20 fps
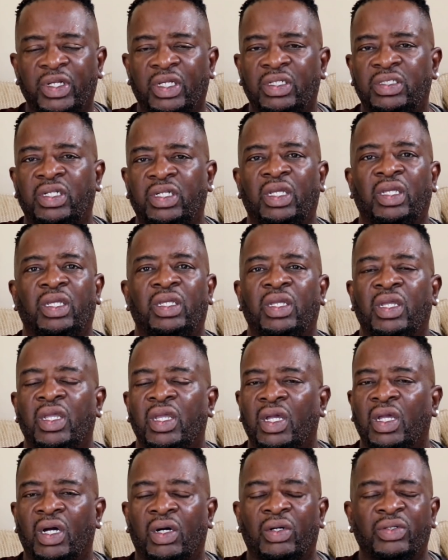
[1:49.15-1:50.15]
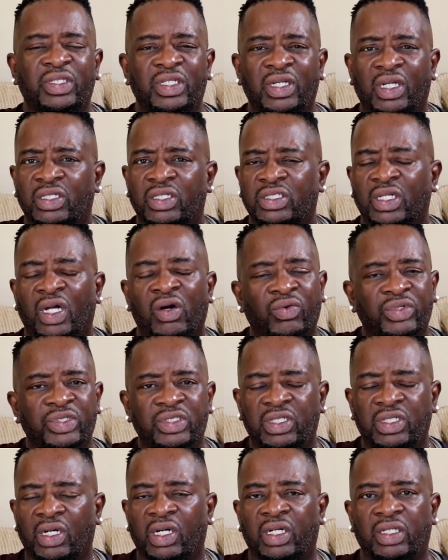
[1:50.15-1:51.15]
that day, the only thing I saw was
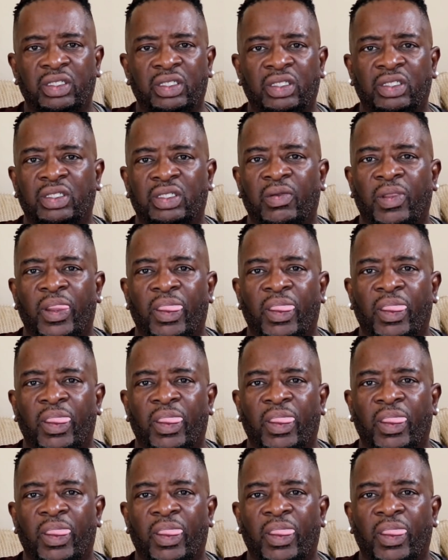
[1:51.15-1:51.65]
darkness.